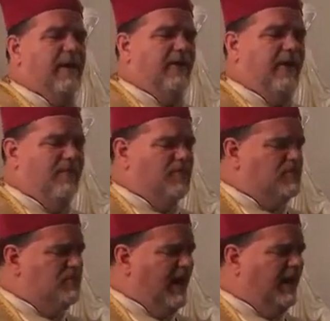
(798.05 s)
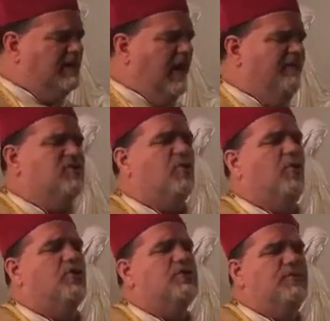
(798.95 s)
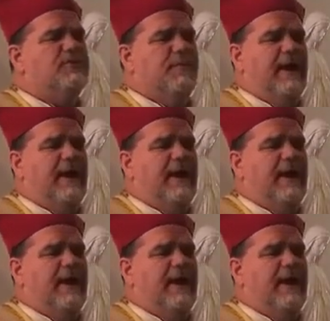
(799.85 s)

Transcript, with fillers: that he was knocked off his horse and was